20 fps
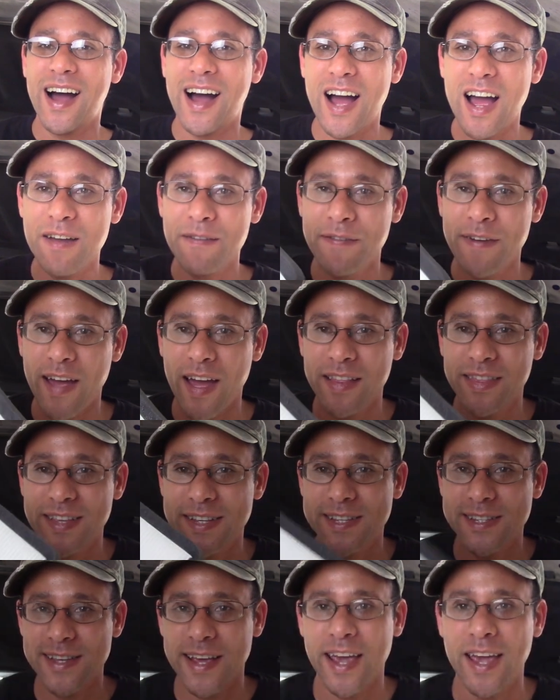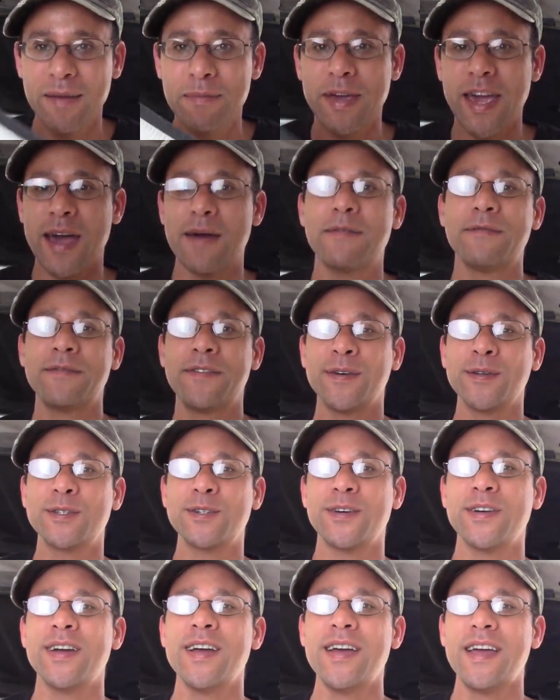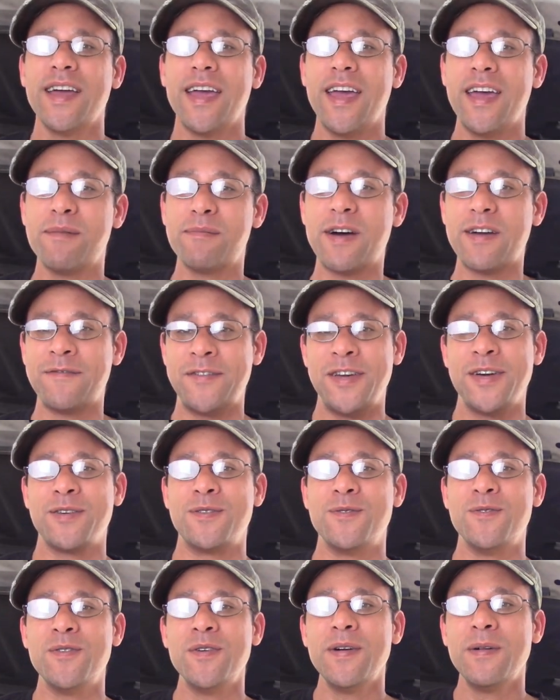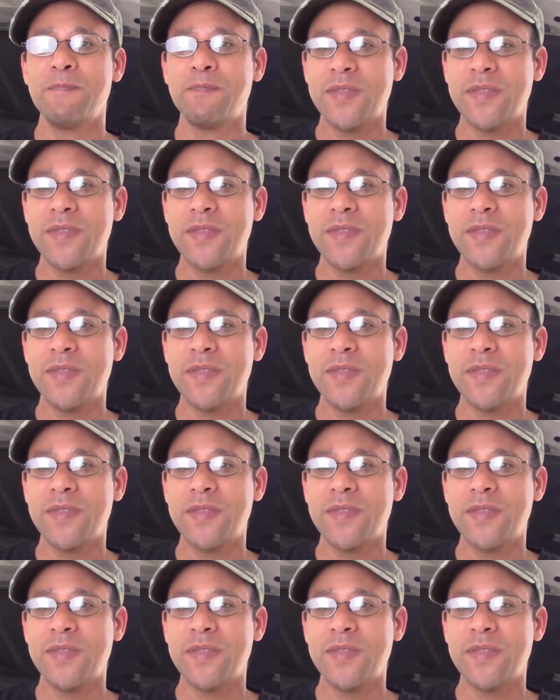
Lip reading: I've had the same cabin filter in my vehicle.